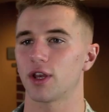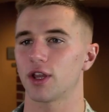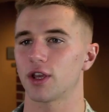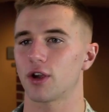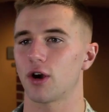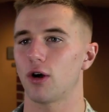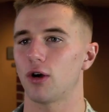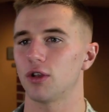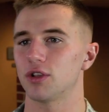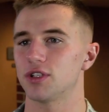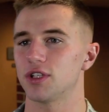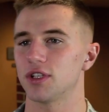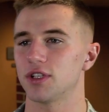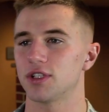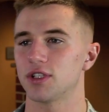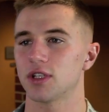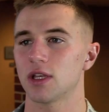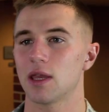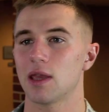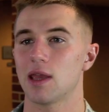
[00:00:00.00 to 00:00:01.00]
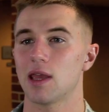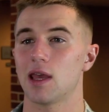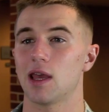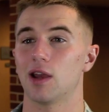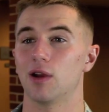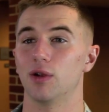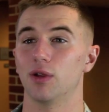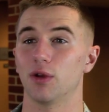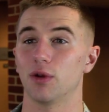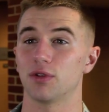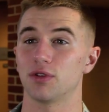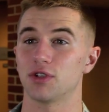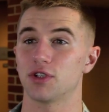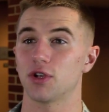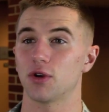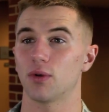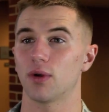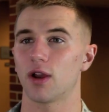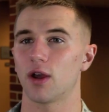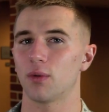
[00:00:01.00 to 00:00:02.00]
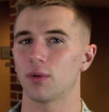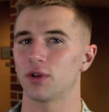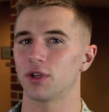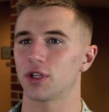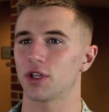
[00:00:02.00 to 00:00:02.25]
at colleges, really wasn't sure where I wanted to